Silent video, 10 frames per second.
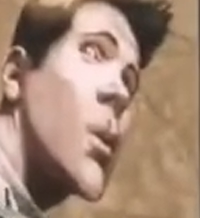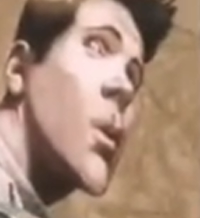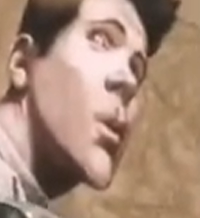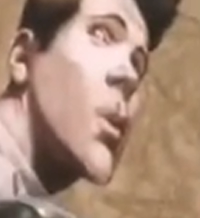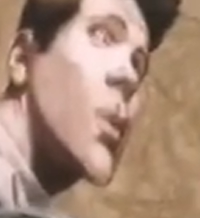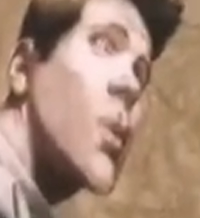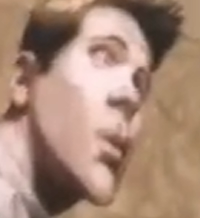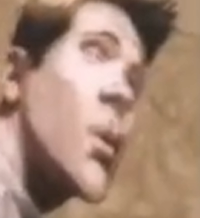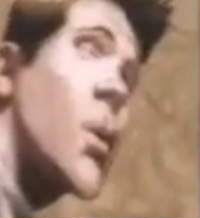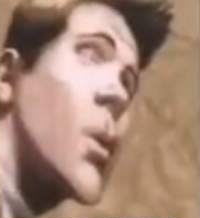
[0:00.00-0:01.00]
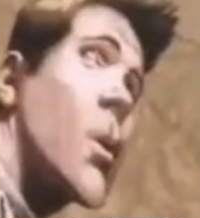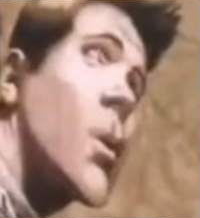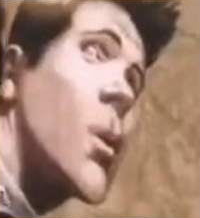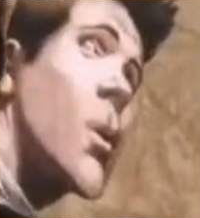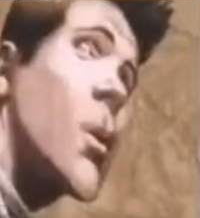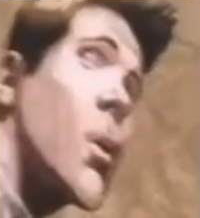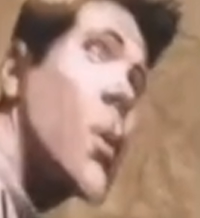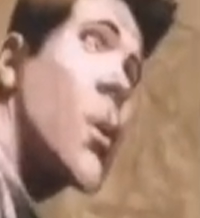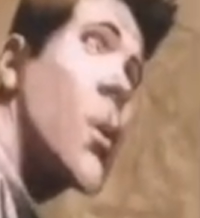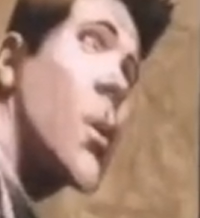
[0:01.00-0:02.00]

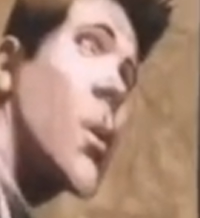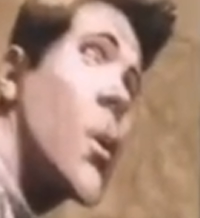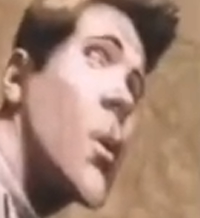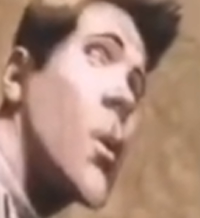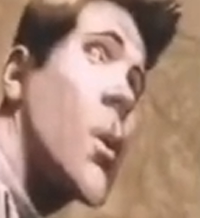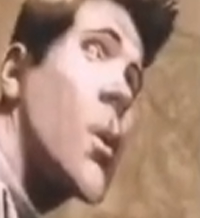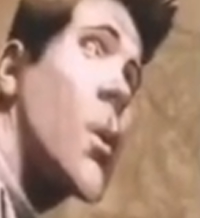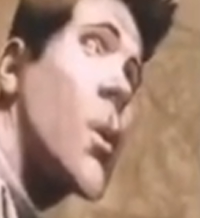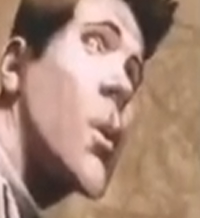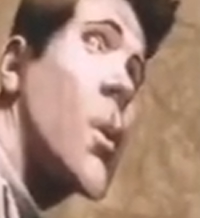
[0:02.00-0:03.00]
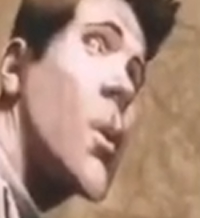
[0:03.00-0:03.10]
(silent)